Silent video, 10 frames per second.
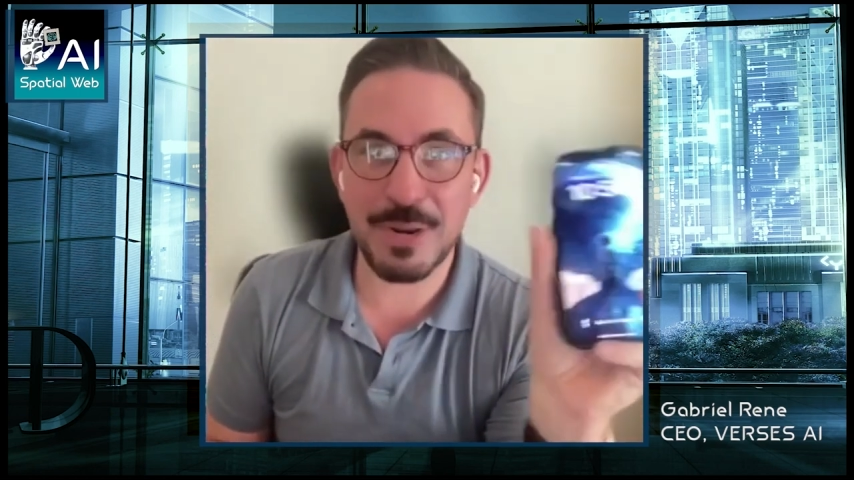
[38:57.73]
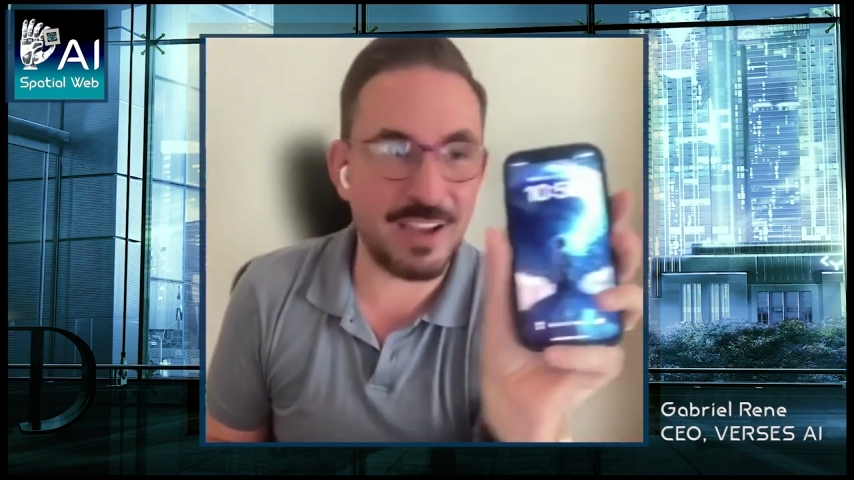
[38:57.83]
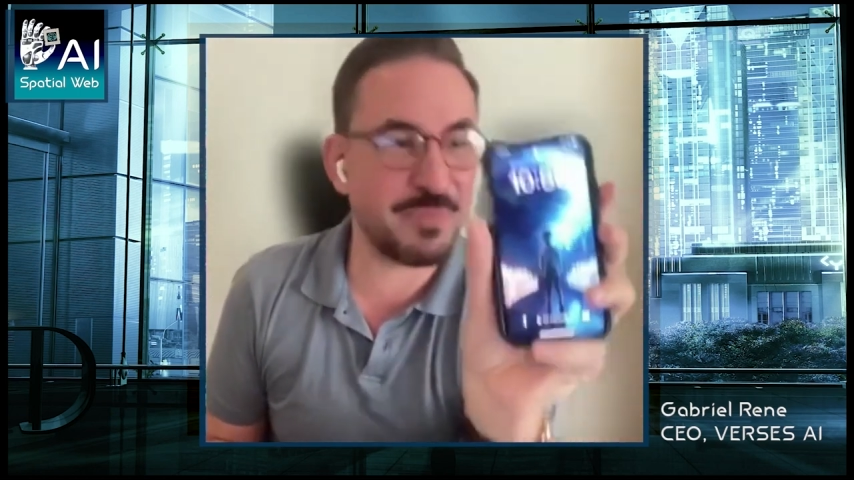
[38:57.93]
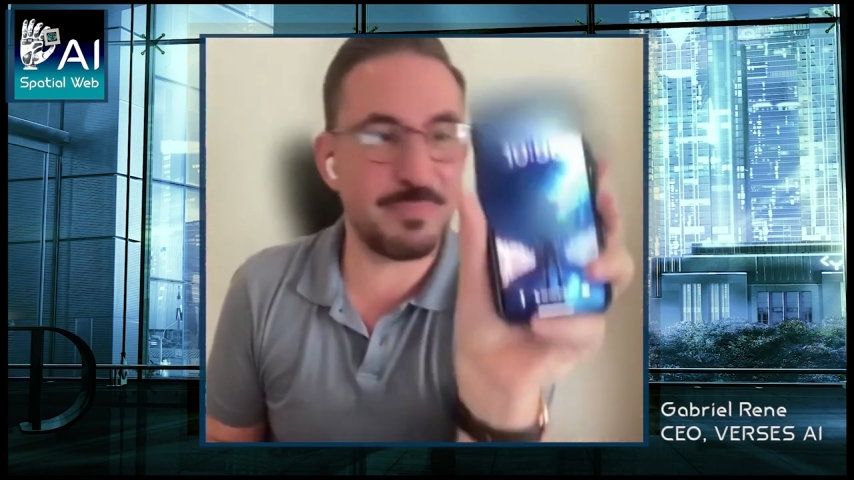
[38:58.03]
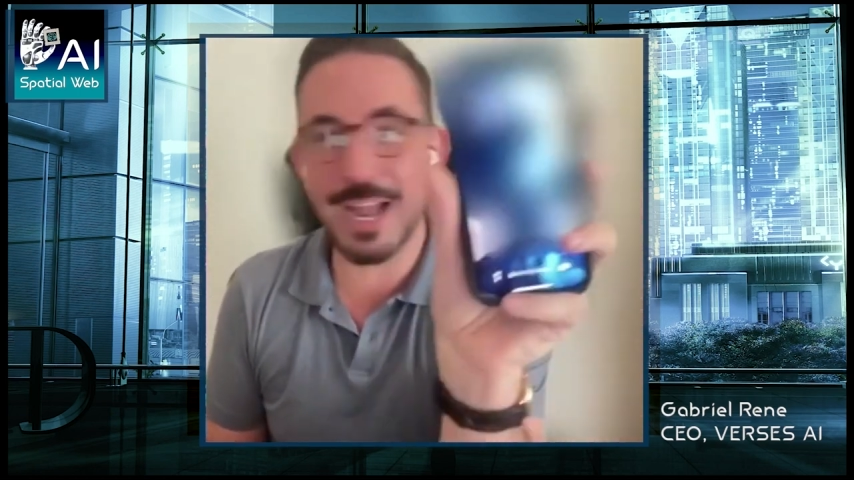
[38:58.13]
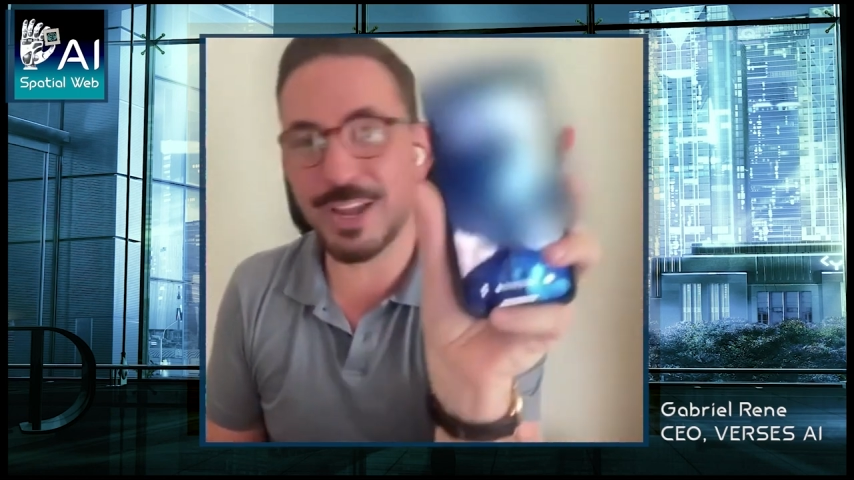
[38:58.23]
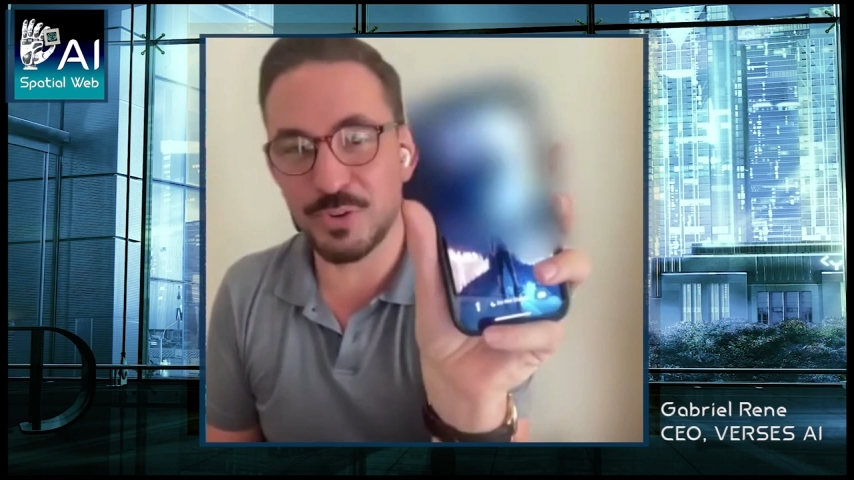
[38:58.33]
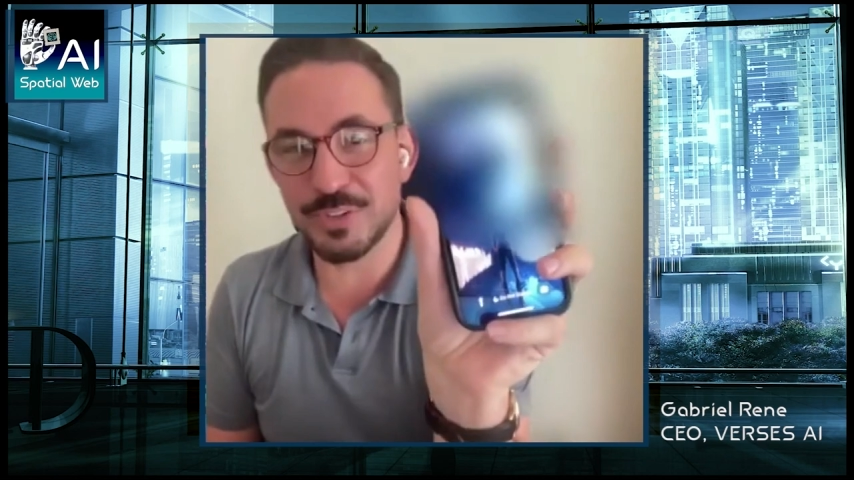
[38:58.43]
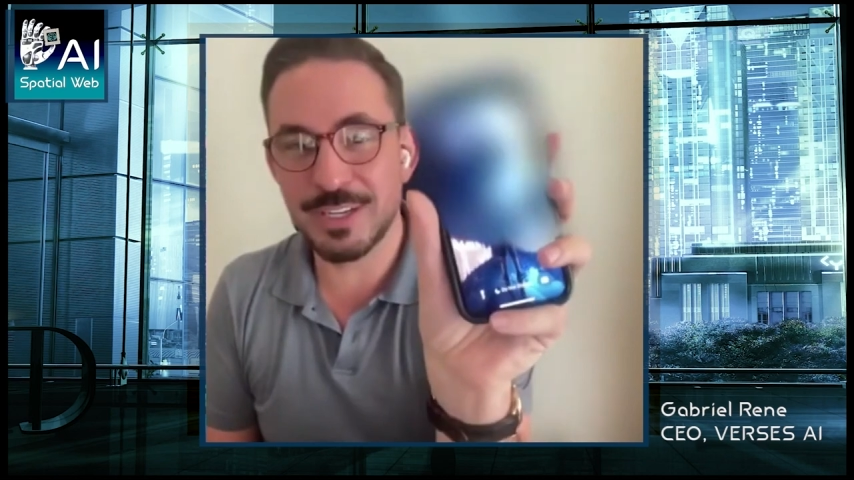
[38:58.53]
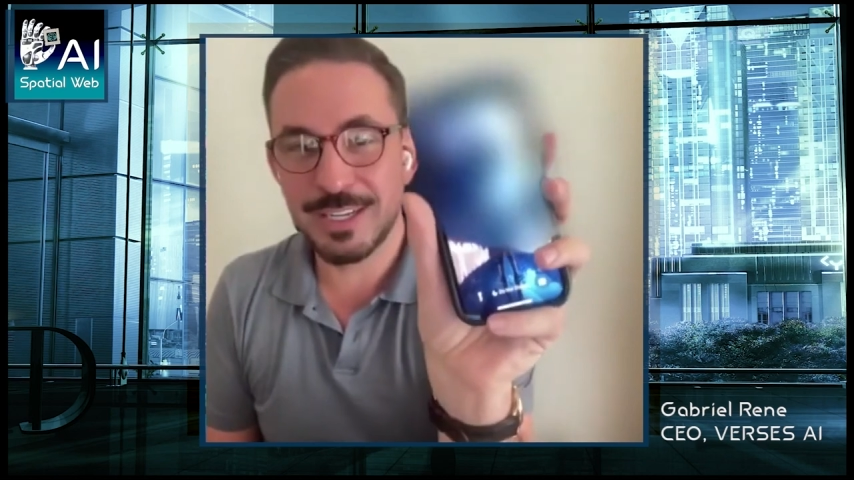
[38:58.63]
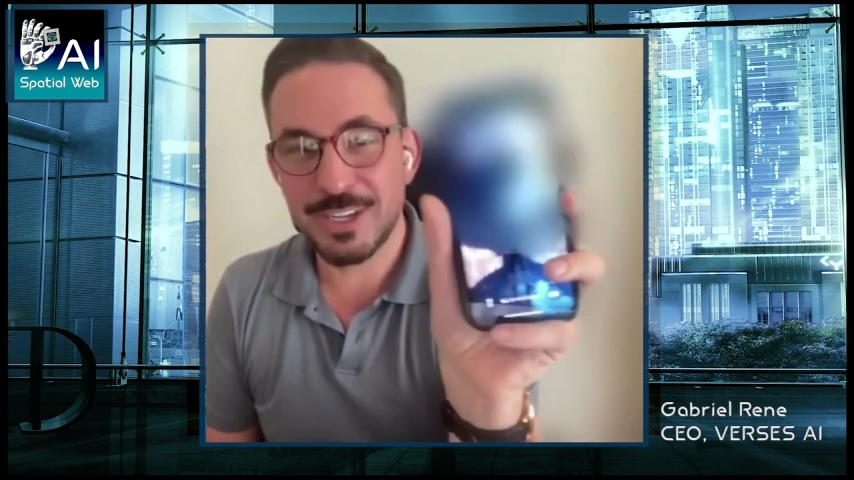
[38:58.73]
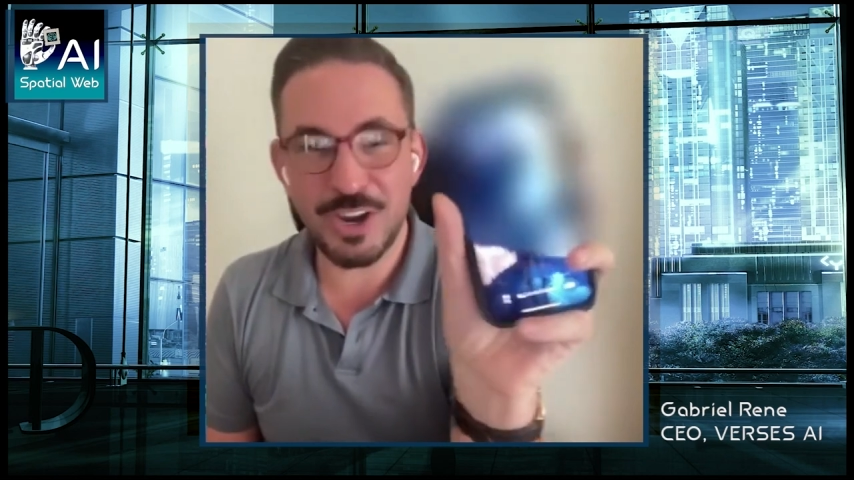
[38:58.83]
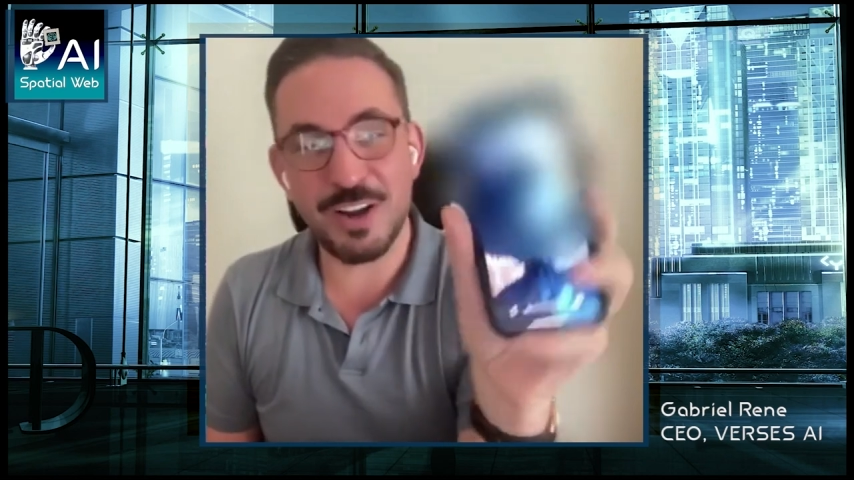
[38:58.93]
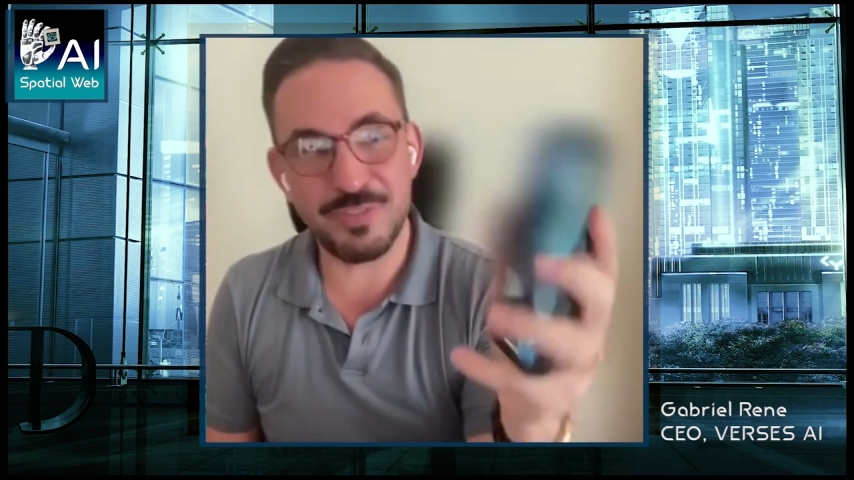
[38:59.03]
I happen to have my own